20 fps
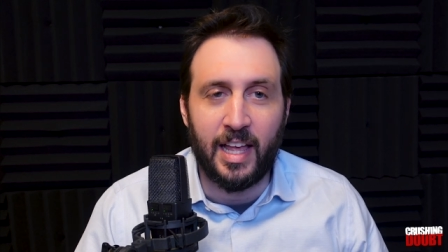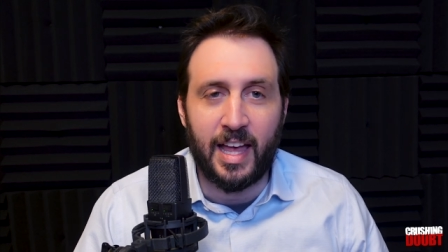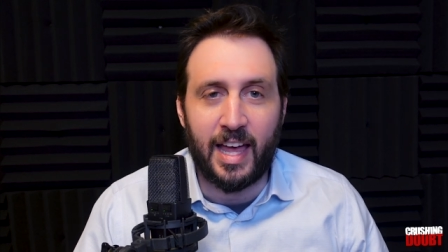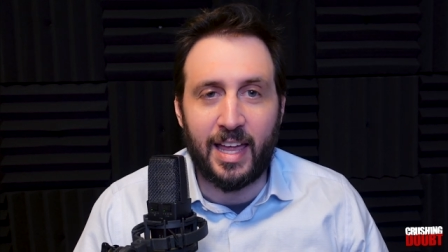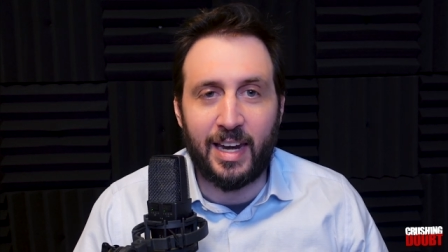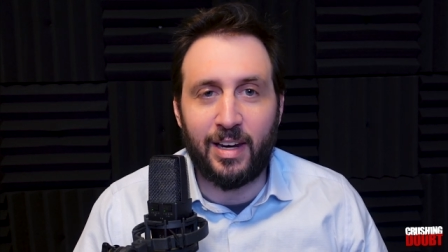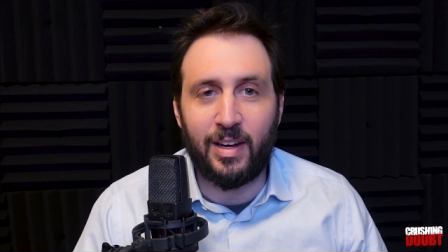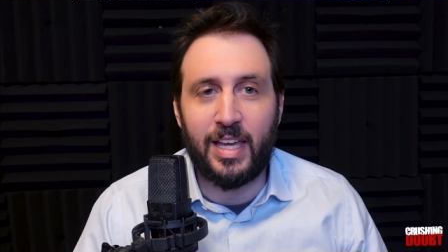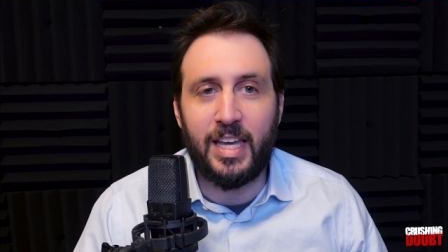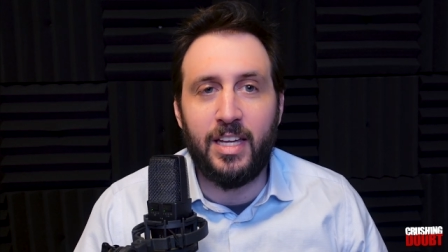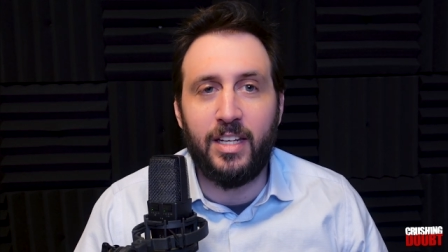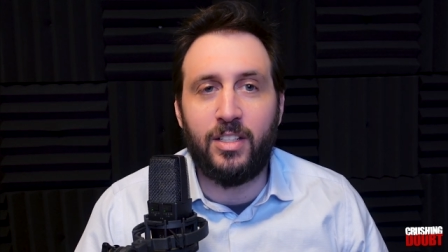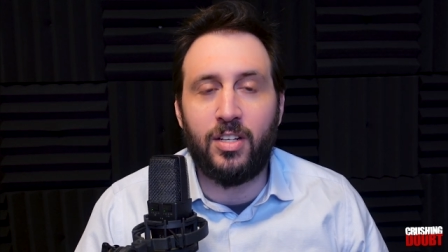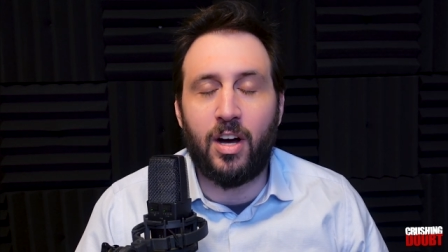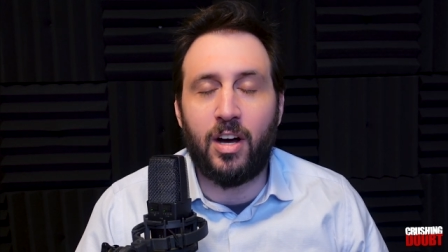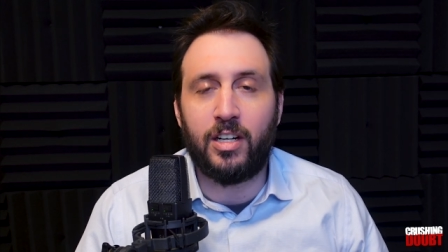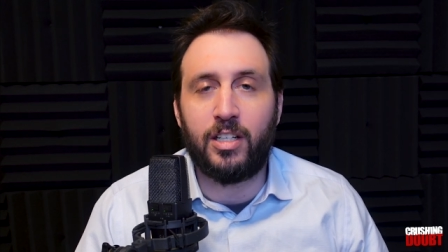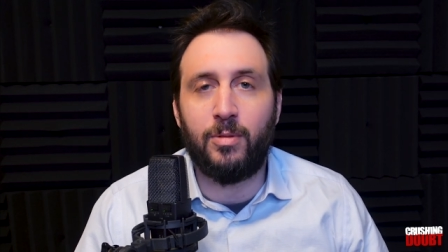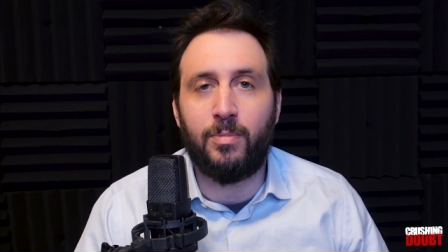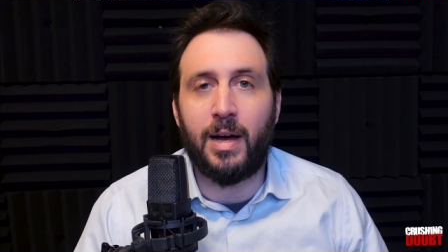and he
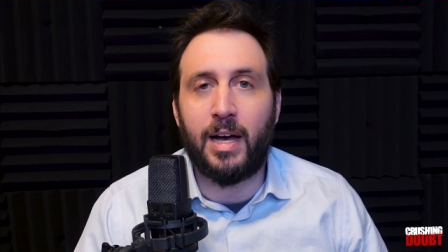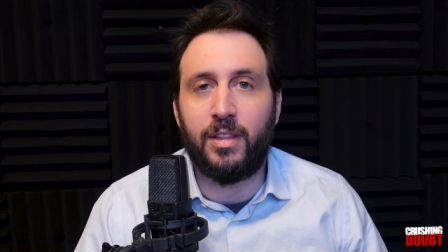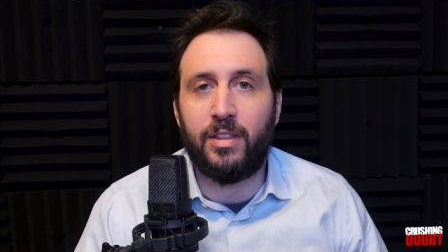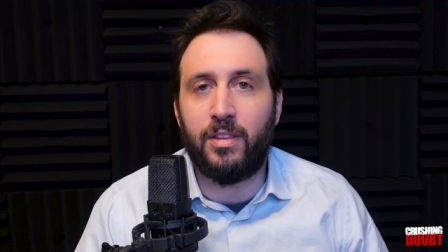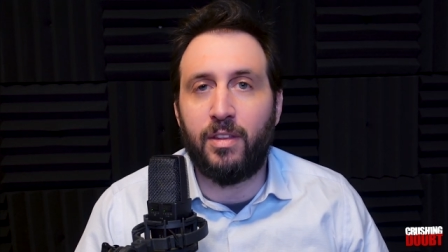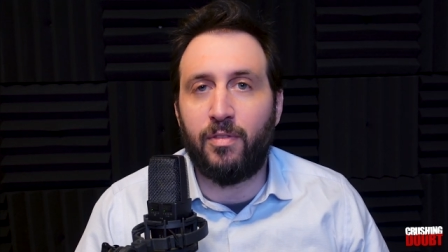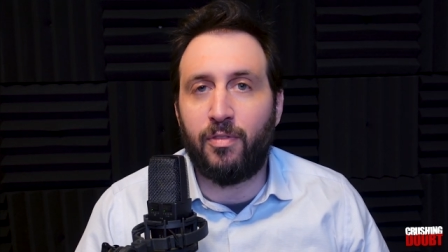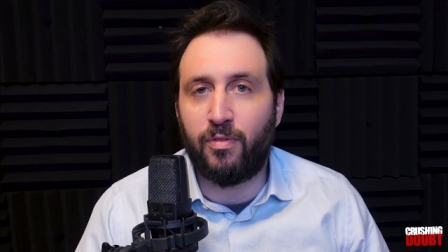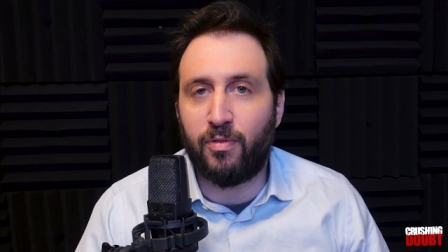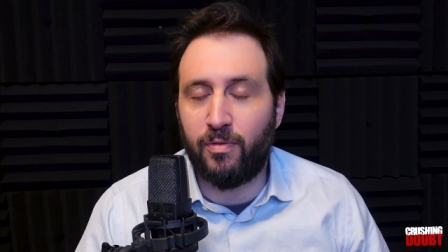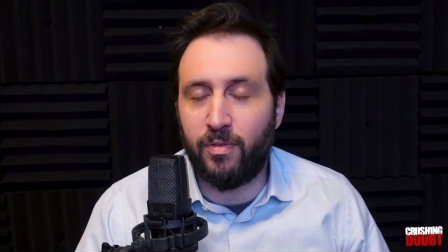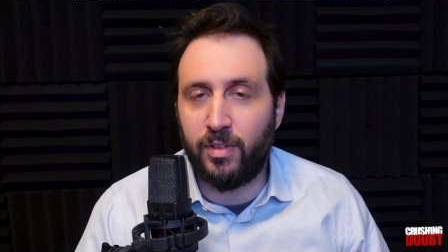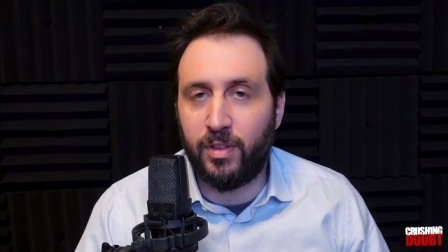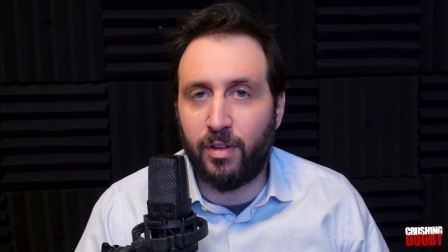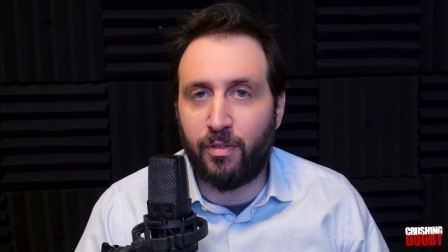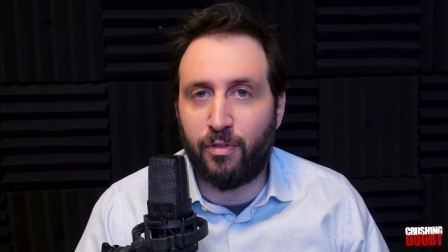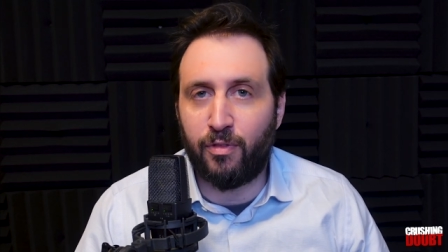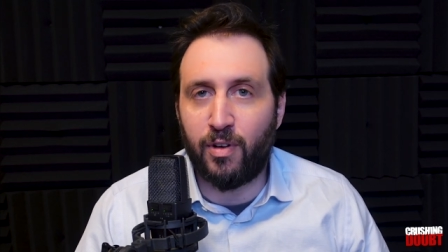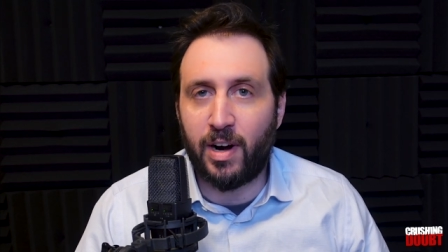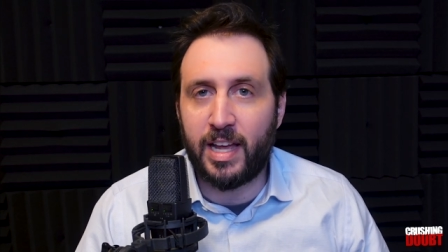talked about the the
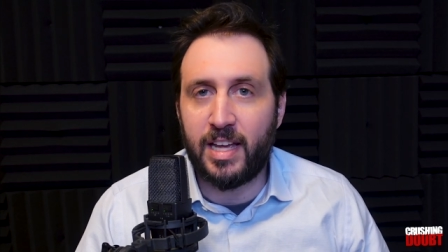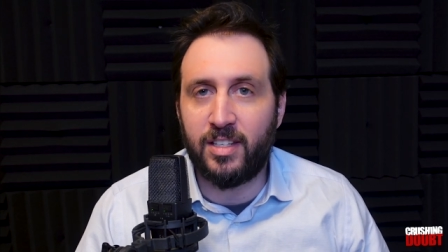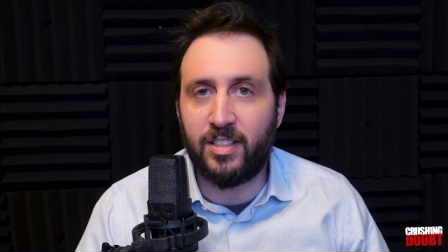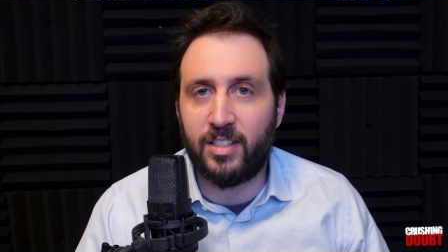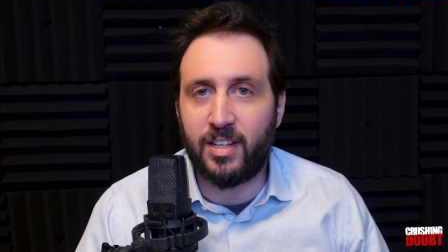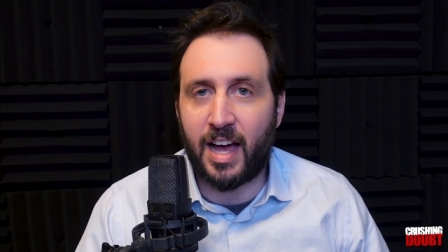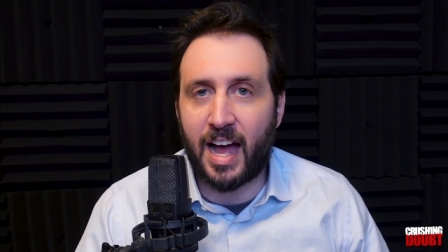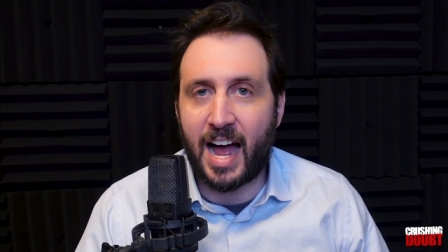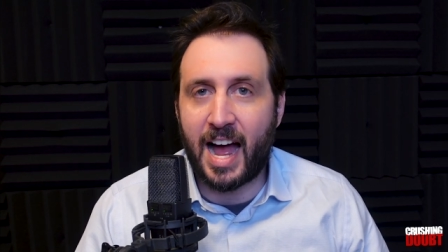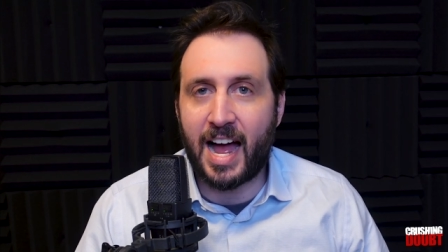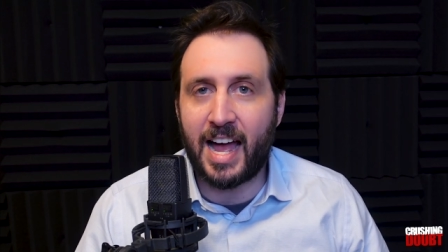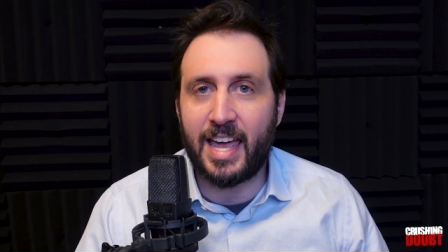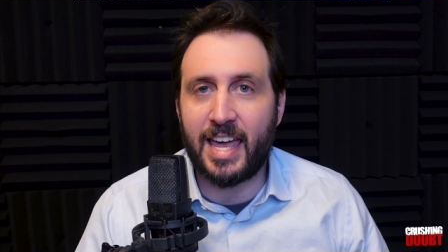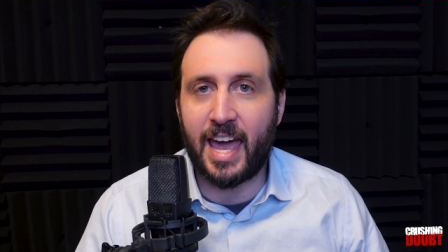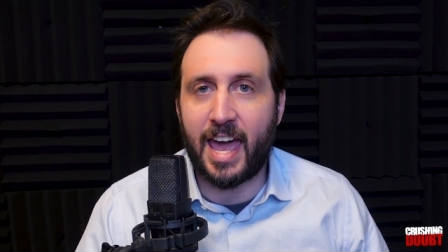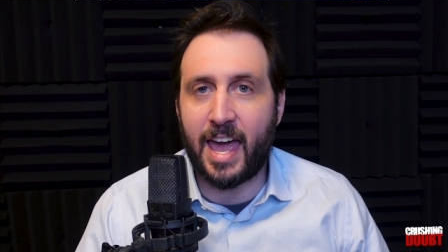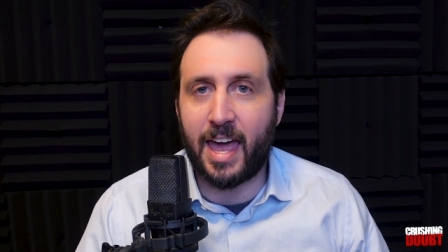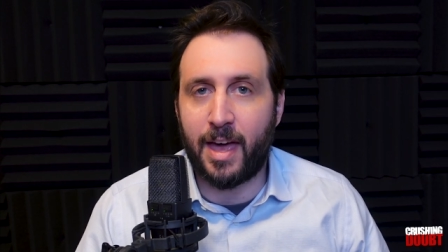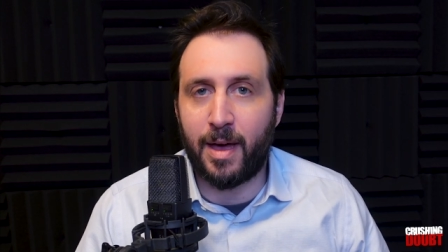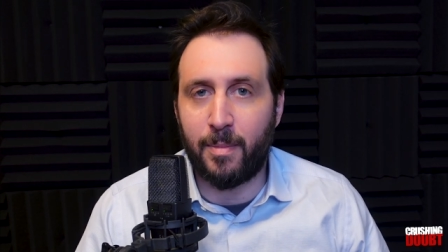phrase "I
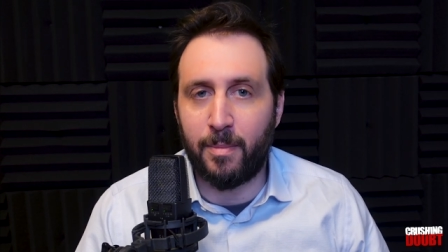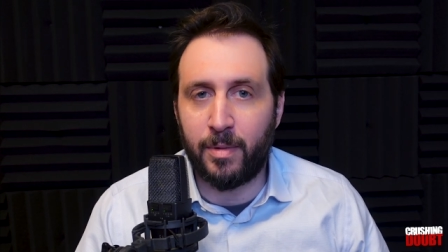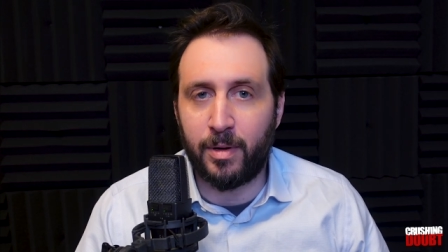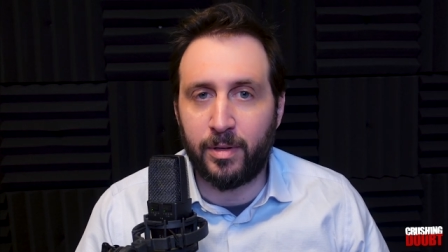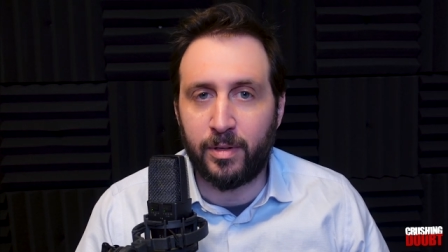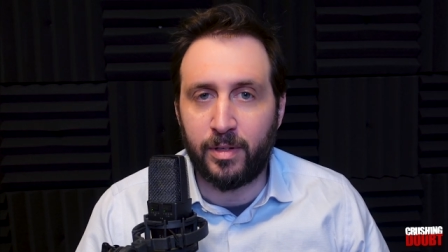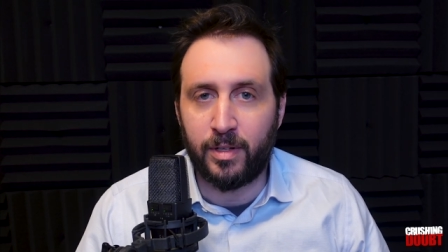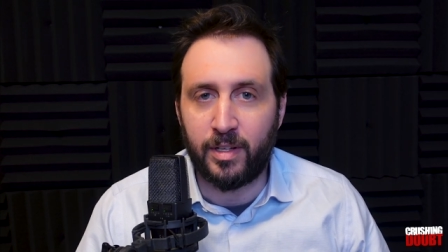am."